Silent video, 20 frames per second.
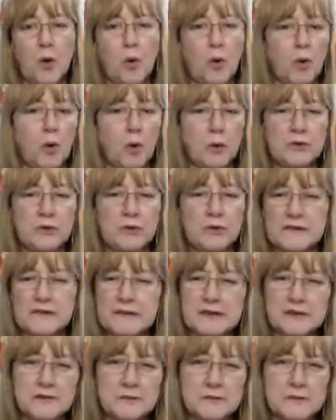or just
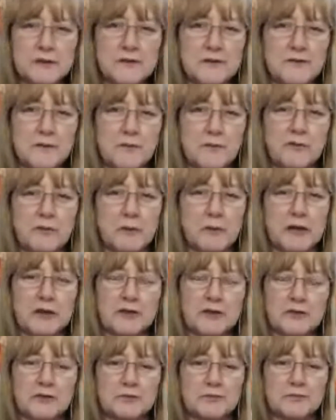a little bit of
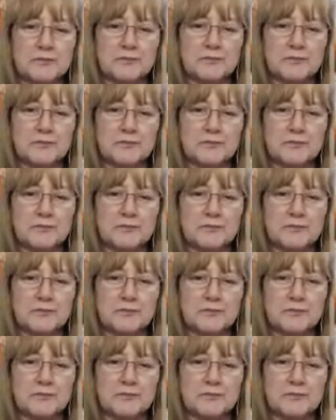information.